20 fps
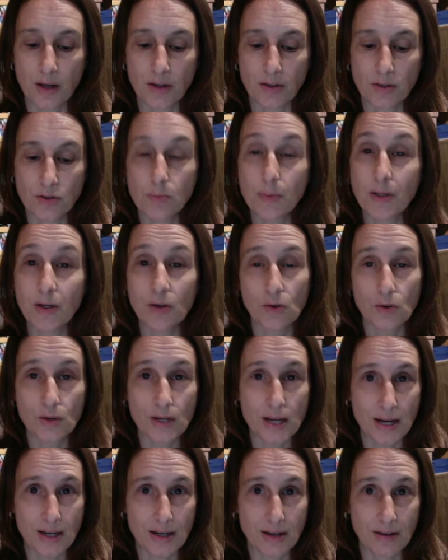to be
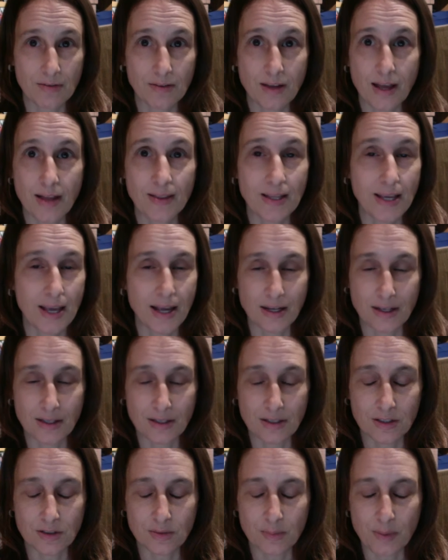creative at the end of the
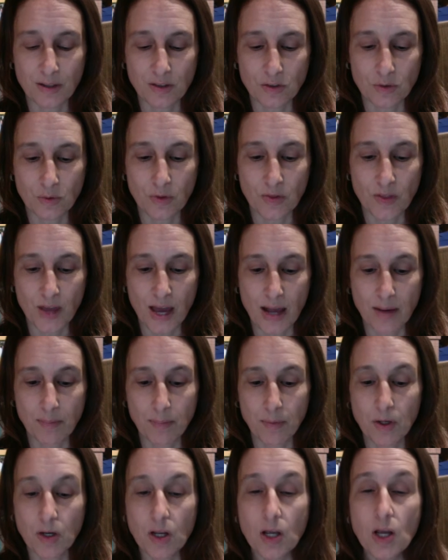semester with that.
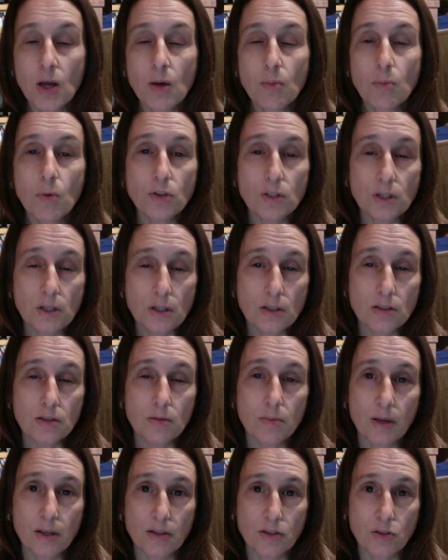But most of the
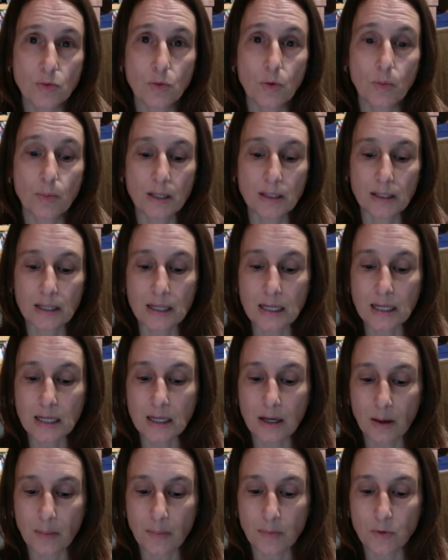semester will be leading
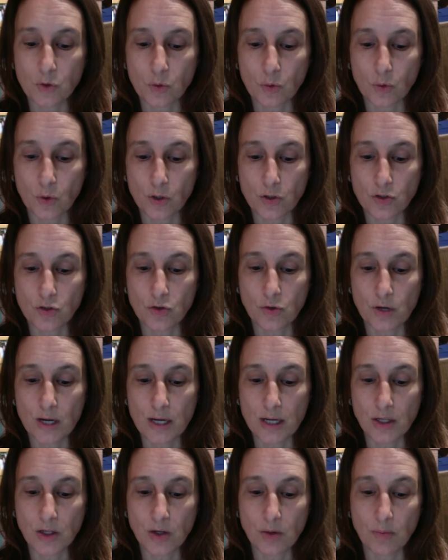up towards
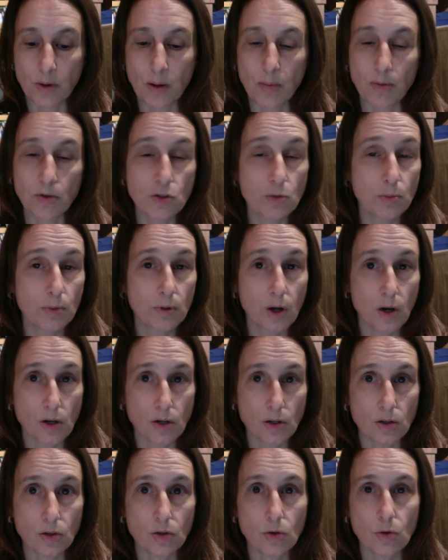creating your publishable
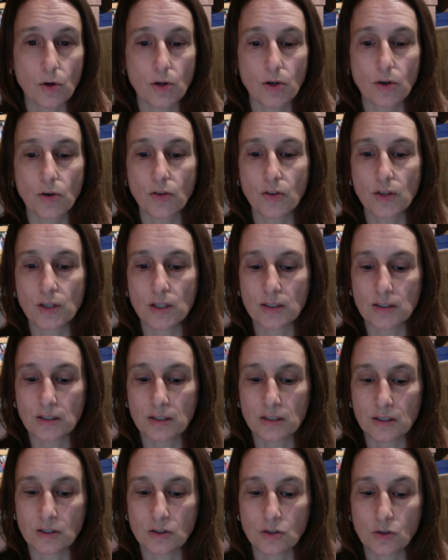article or your
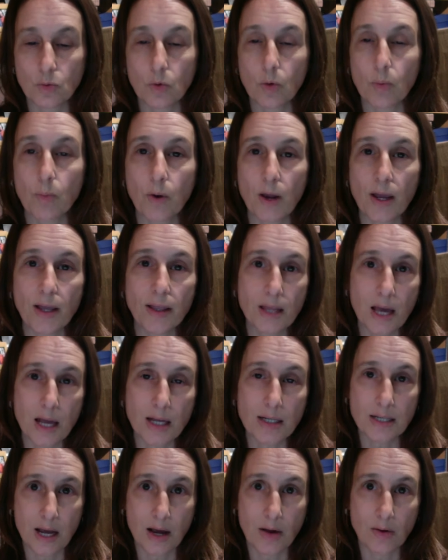thesis. And so we'll break
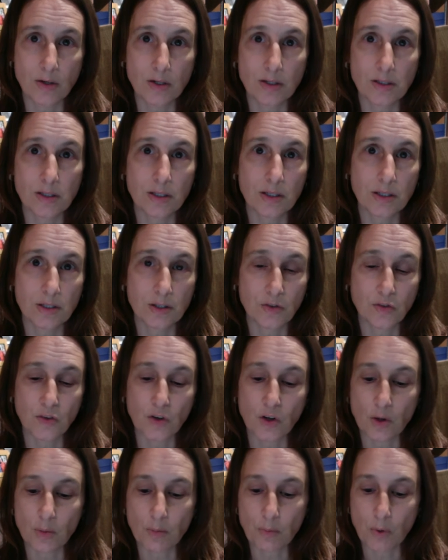that down into the
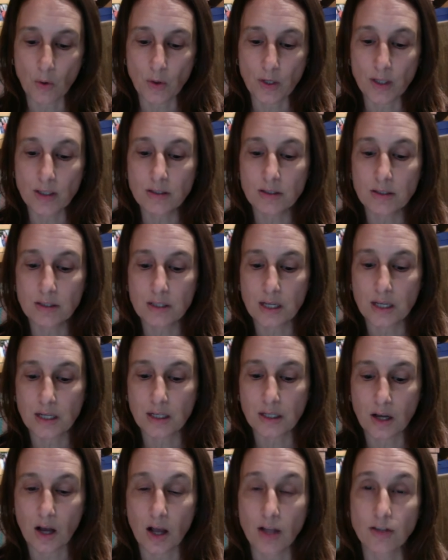different components
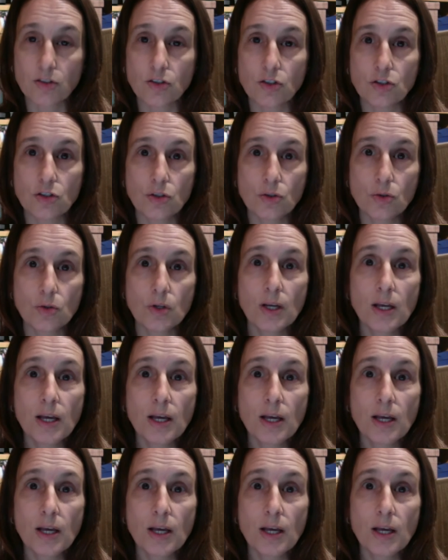that constitute